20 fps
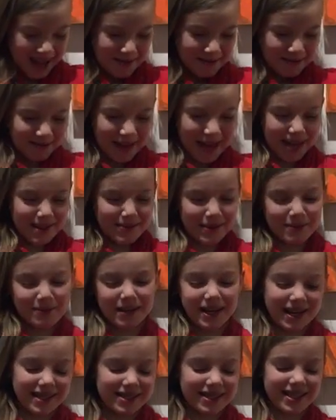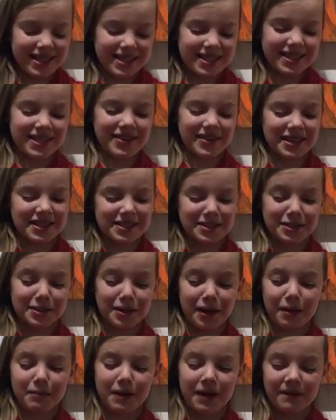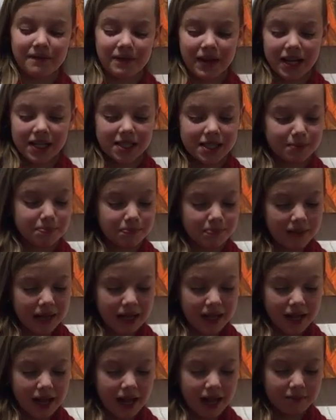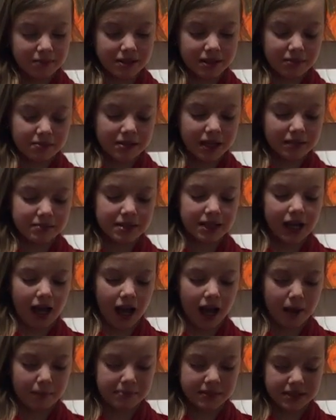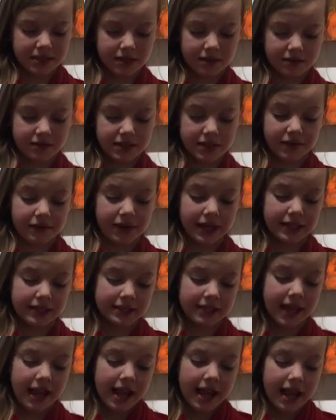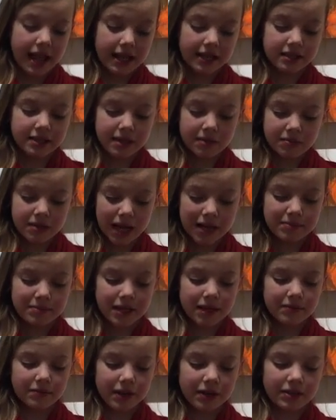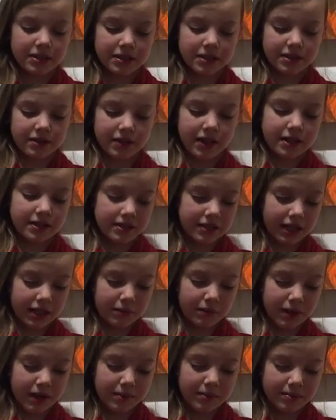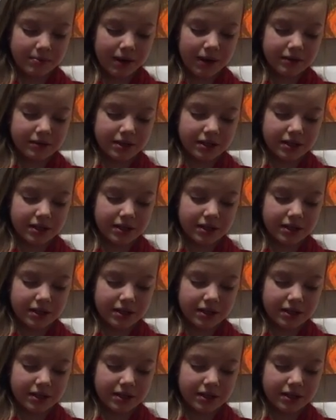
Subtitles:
Maybe because of the serious look on my face, but I'm sometimes the opposite of serious. And sometimes I'm very serious, like when I'm about